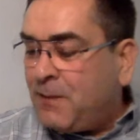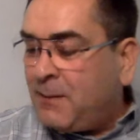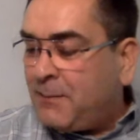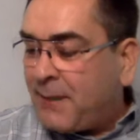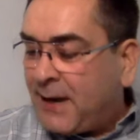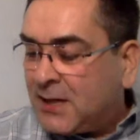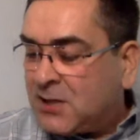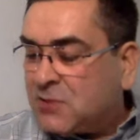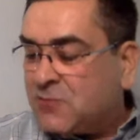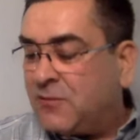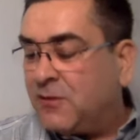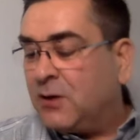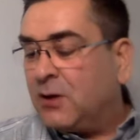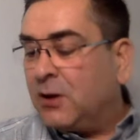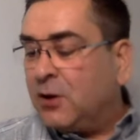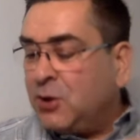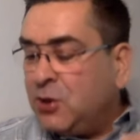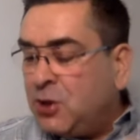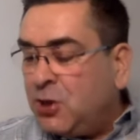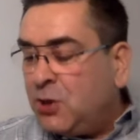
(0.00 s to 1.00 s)
be
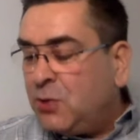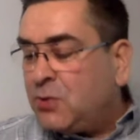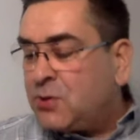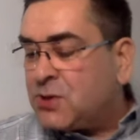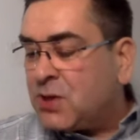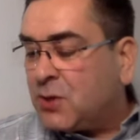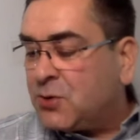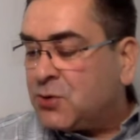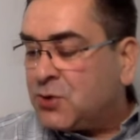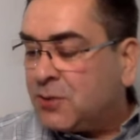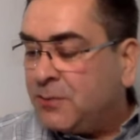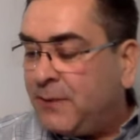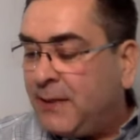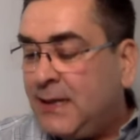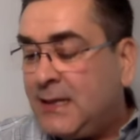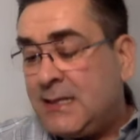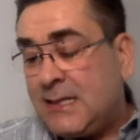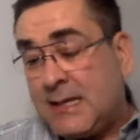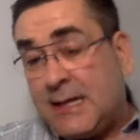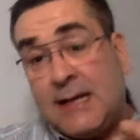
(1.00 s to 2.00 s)
bashful. Use social
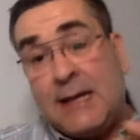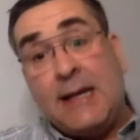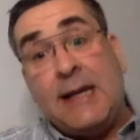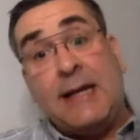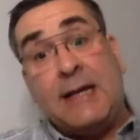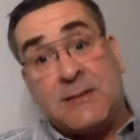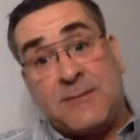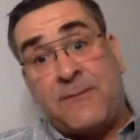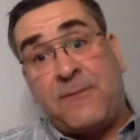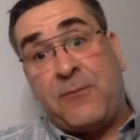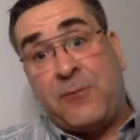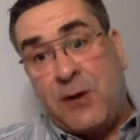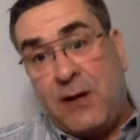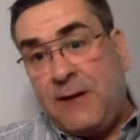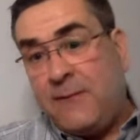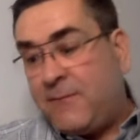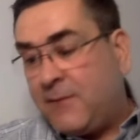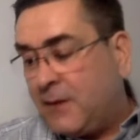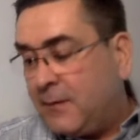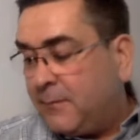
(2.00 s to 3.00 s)
media. It's
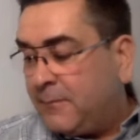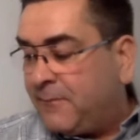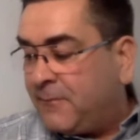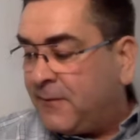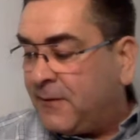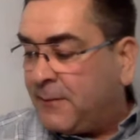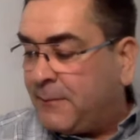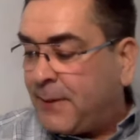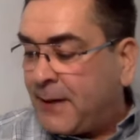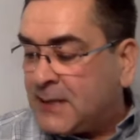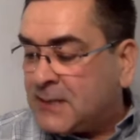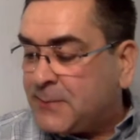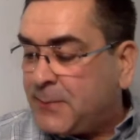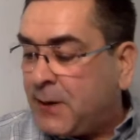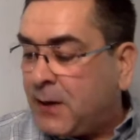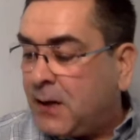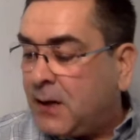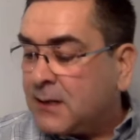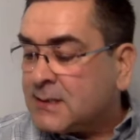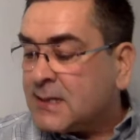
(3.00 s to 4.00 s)
free for the best
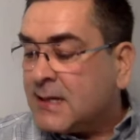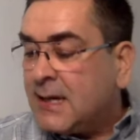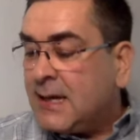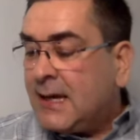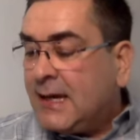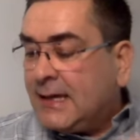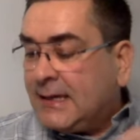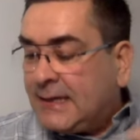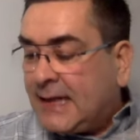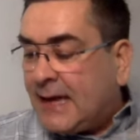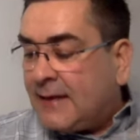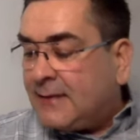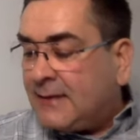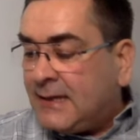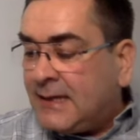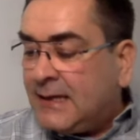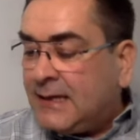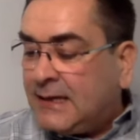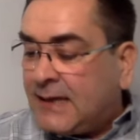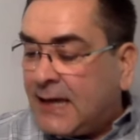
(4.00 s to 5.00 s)
part. Get
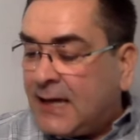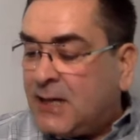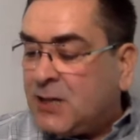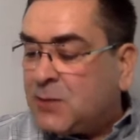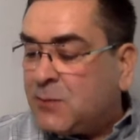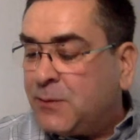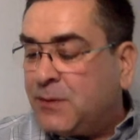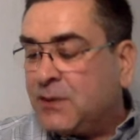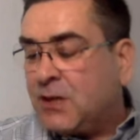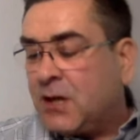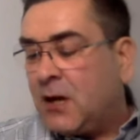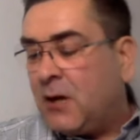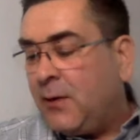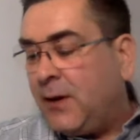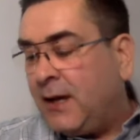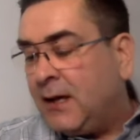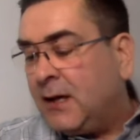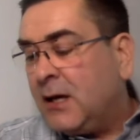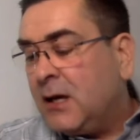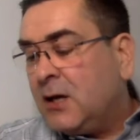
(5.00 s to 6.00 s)
the engagement
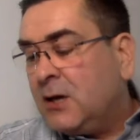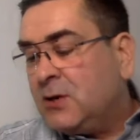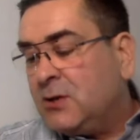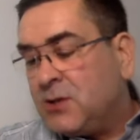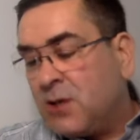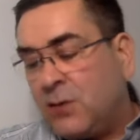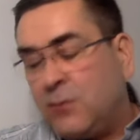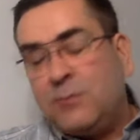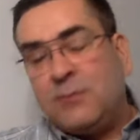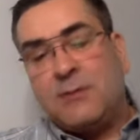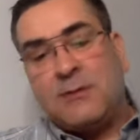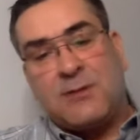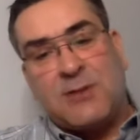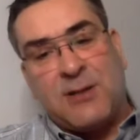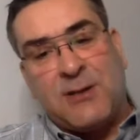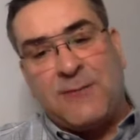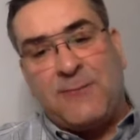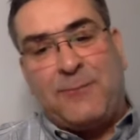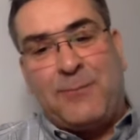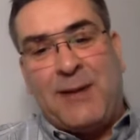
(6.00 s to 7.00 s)
going. Don't
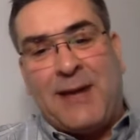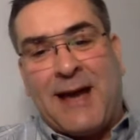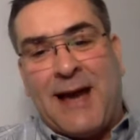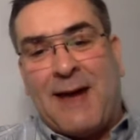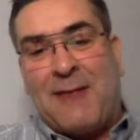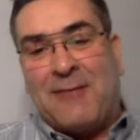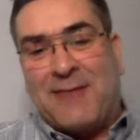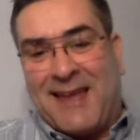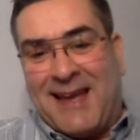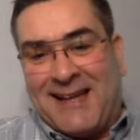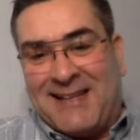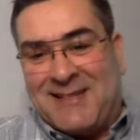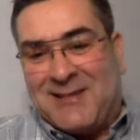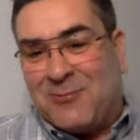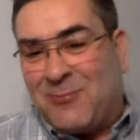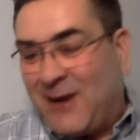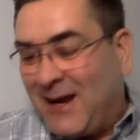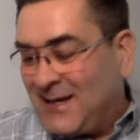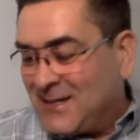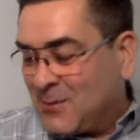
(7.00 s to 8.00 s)
sort of be out there
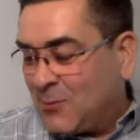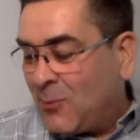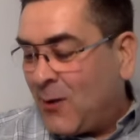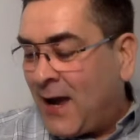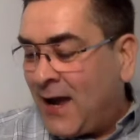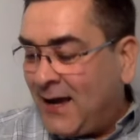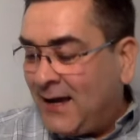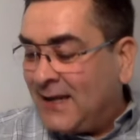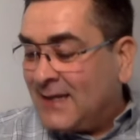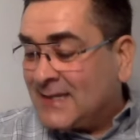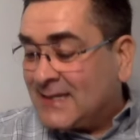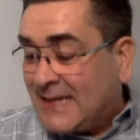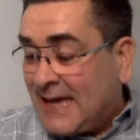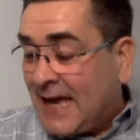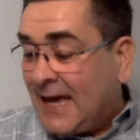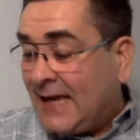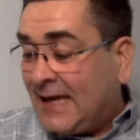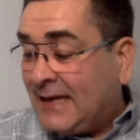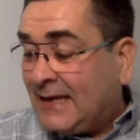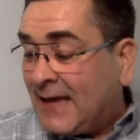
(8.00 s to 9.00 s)
to raise awareness.
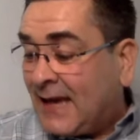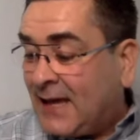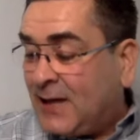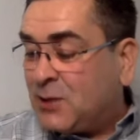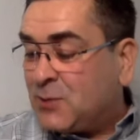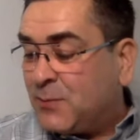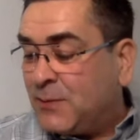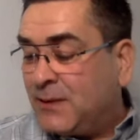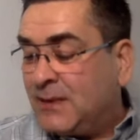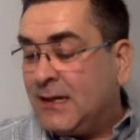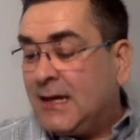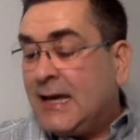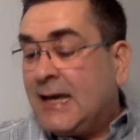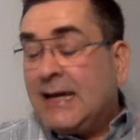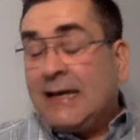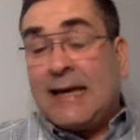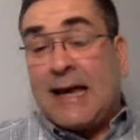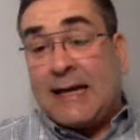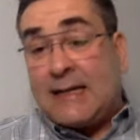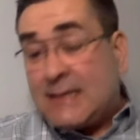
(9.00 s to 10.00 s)
Get engagement.
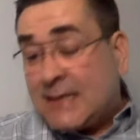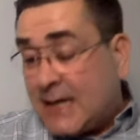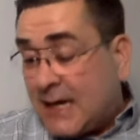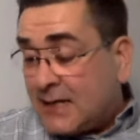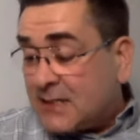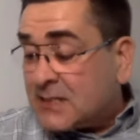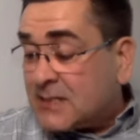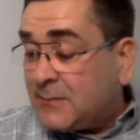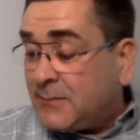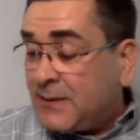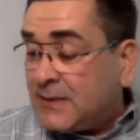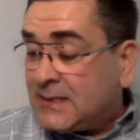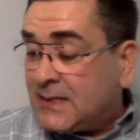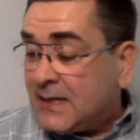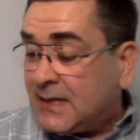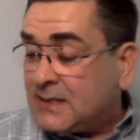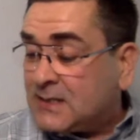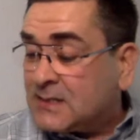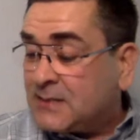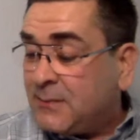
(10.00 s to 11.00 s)
Get customer
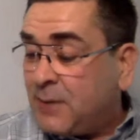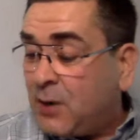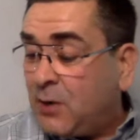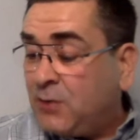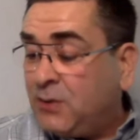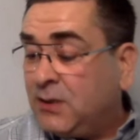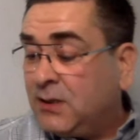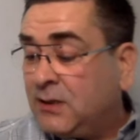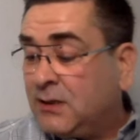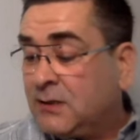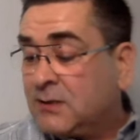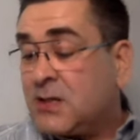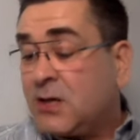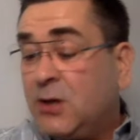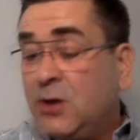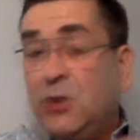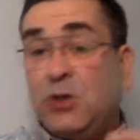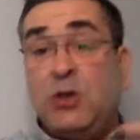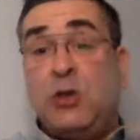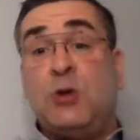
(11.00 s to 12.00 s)
testimonials.
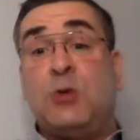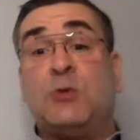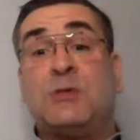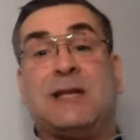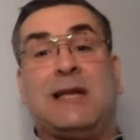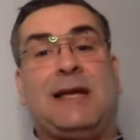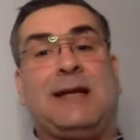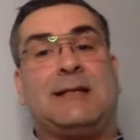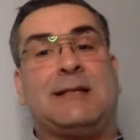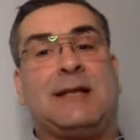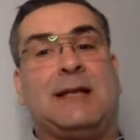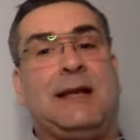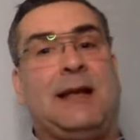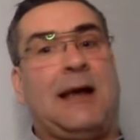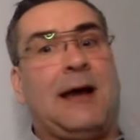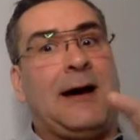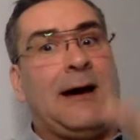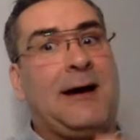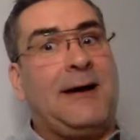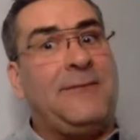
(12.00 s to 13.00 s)
Use LinkedIn
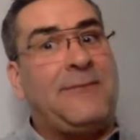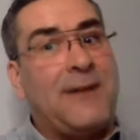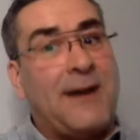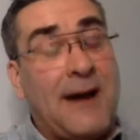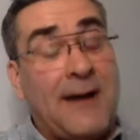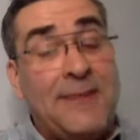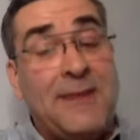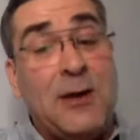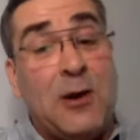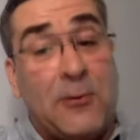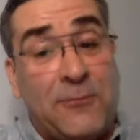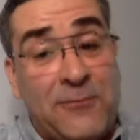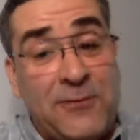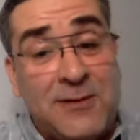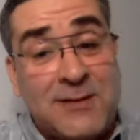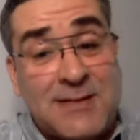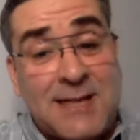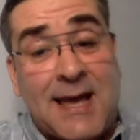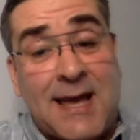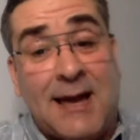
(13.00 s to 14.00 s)
Live, and the
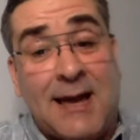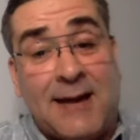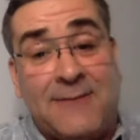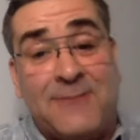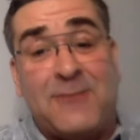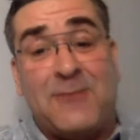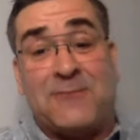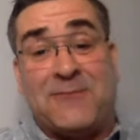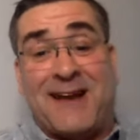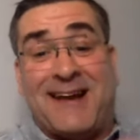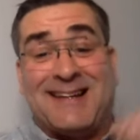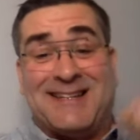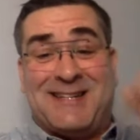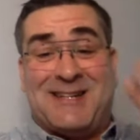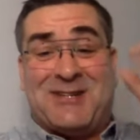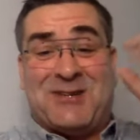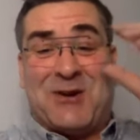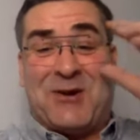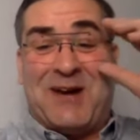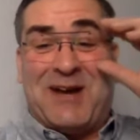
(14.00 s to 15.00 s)
offer is there. If you fancy
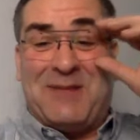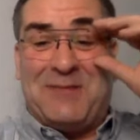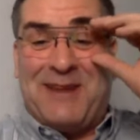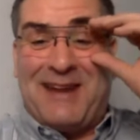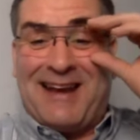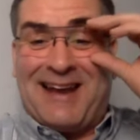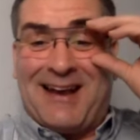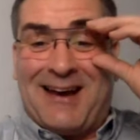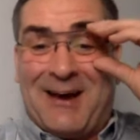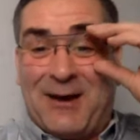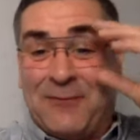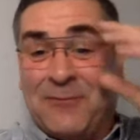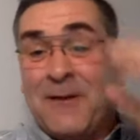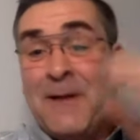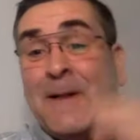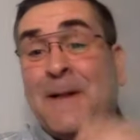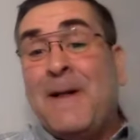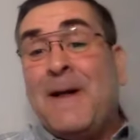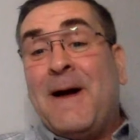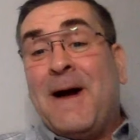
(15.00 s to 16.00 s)
joining me live
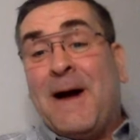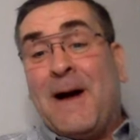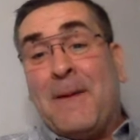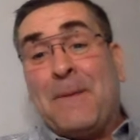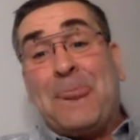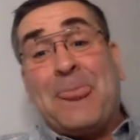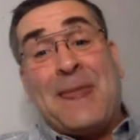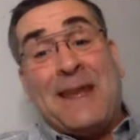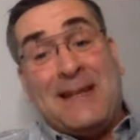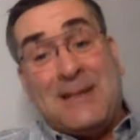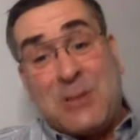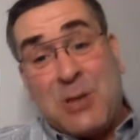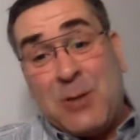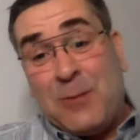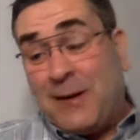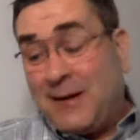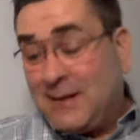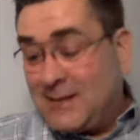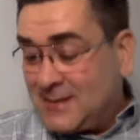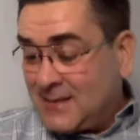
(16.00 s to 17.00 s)
in 2
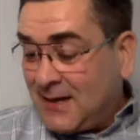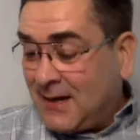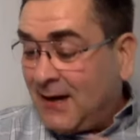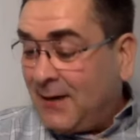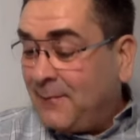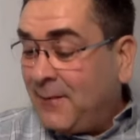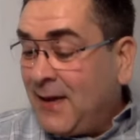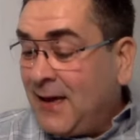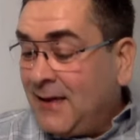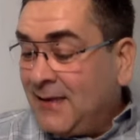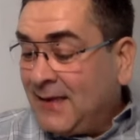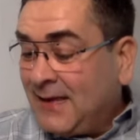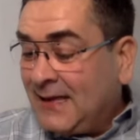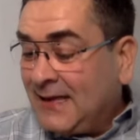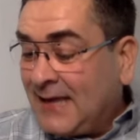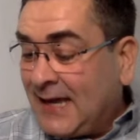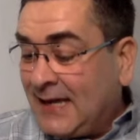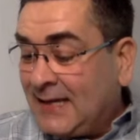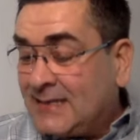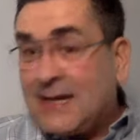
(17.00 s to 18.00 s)
months' time, then
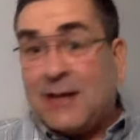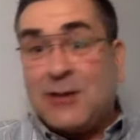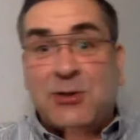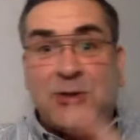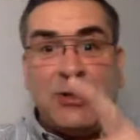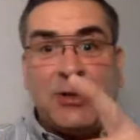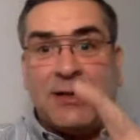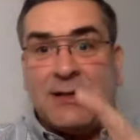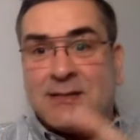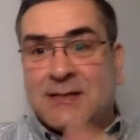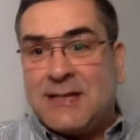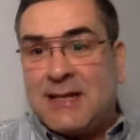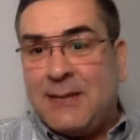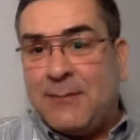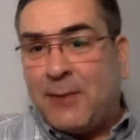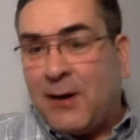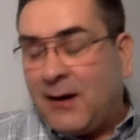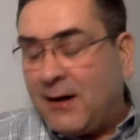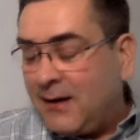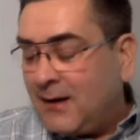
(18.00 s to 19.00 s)
get in touch. You can see
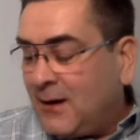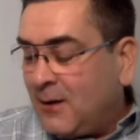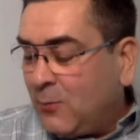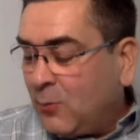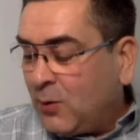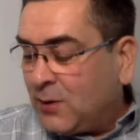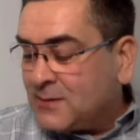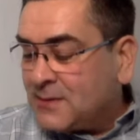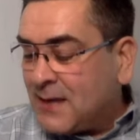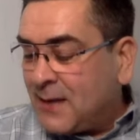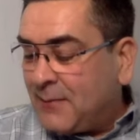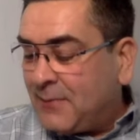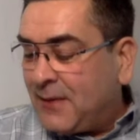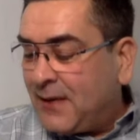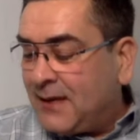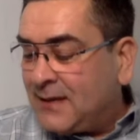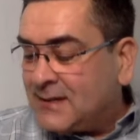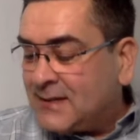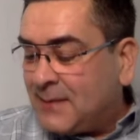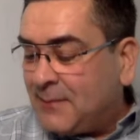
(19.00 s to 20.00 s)
my WhatsApp
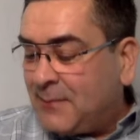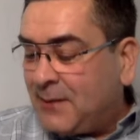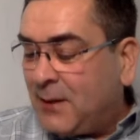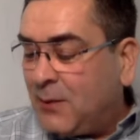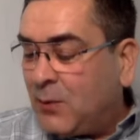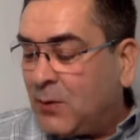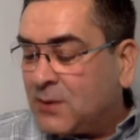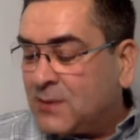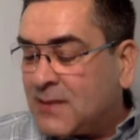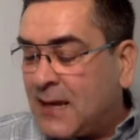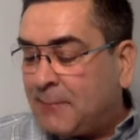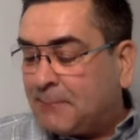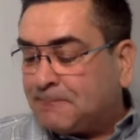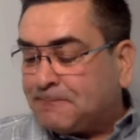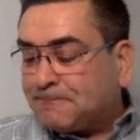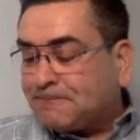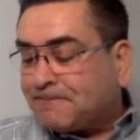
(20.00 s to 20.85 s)
there. Send me a WhatsApp.